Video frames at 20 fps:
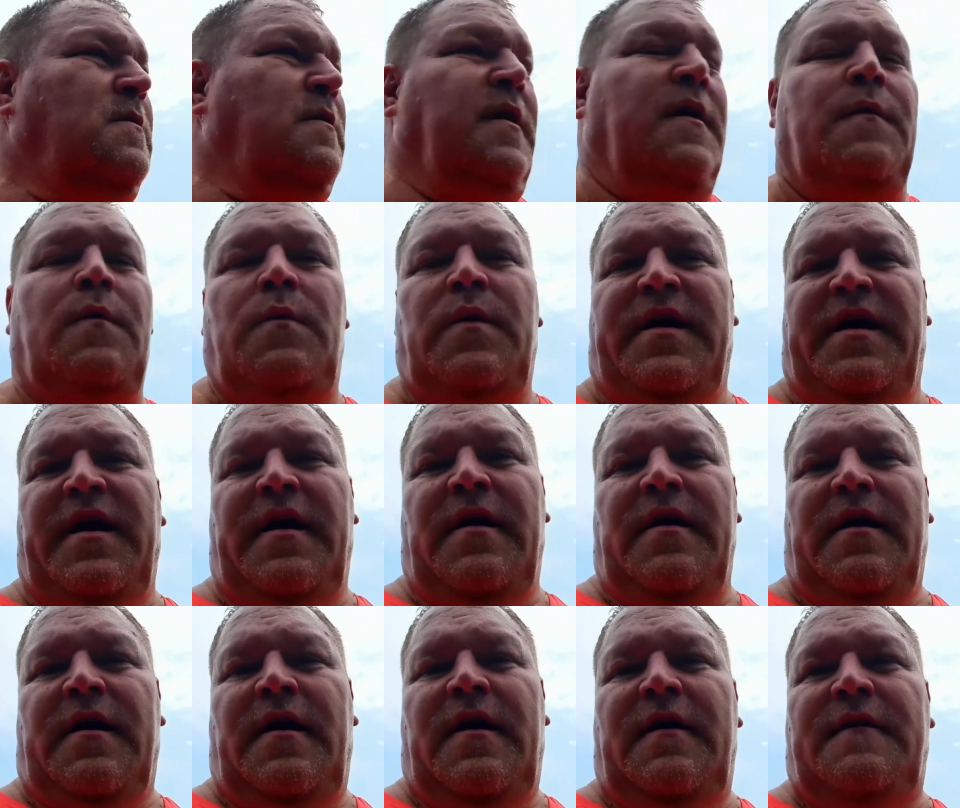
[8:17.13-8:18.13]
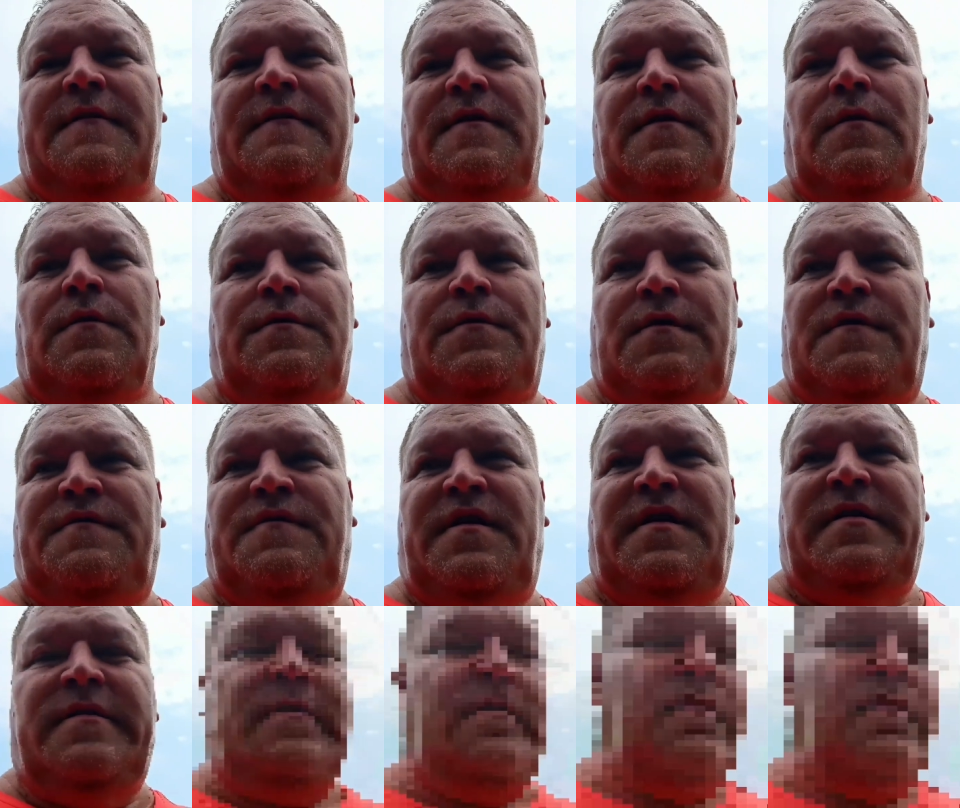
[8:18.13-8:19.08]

get what we get, I guess, and don't throw a fit.